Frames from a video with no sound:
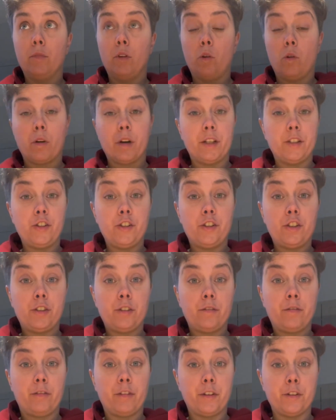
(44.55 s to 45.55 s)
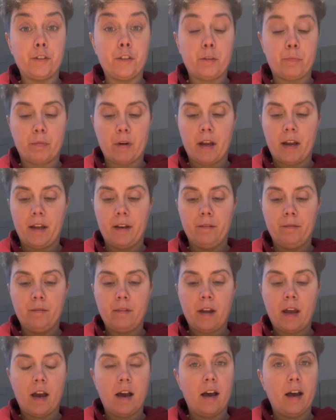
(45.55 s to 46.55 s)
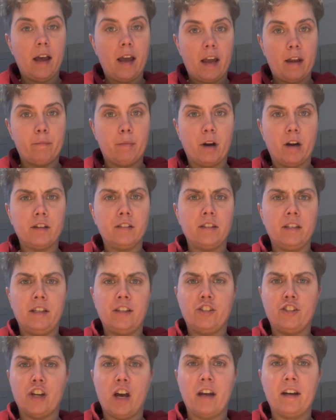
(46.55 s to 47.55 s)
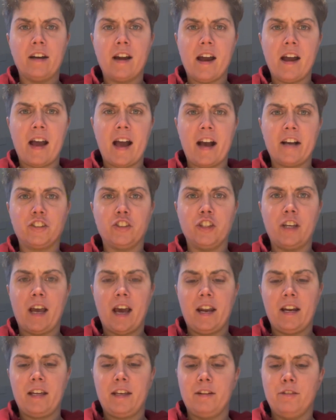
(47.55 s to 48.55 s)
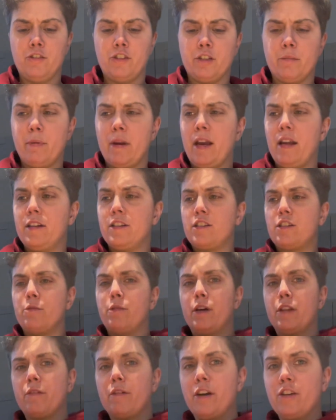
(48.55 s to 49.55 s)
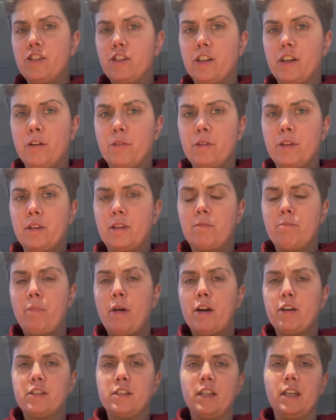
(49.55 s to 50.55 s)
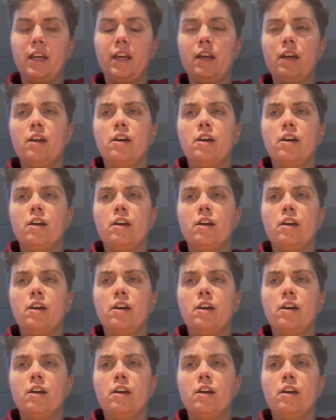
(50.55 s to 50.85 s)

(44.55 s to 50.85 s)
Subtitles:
orange fruit spread, and parsley. John and I actually had a huge debate as to whether I should go with parsley